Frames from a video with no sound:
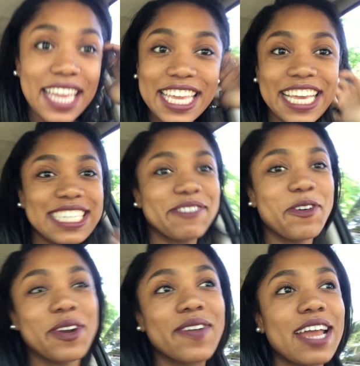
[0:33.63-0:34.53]
Yes, I'm
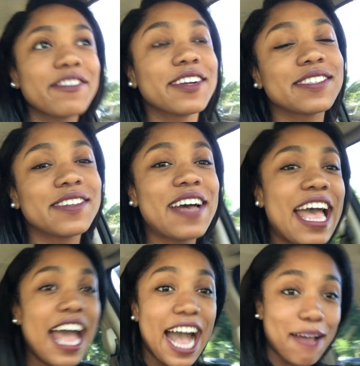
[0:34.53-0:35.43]
going to grad rehearsal.
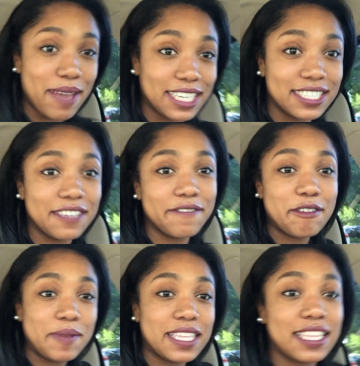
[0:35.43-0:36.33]
I'm actually
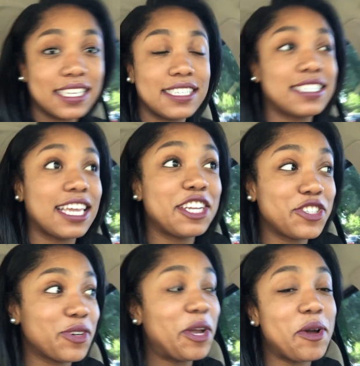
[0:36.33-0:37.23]
filming this
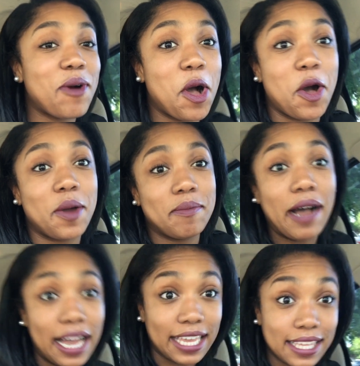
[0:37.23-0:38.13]
intro on
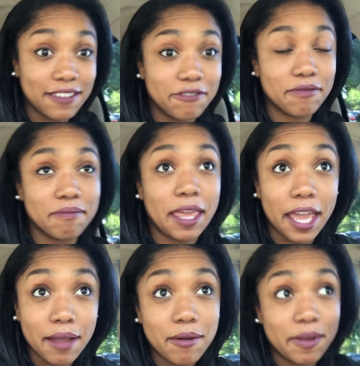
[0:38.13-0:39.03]
my
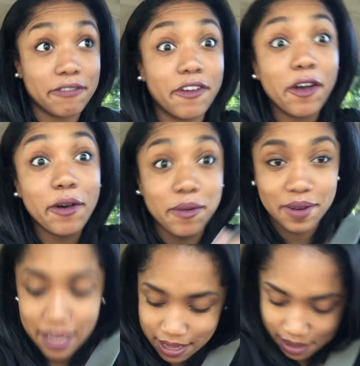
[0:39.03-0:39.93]
cam on my phone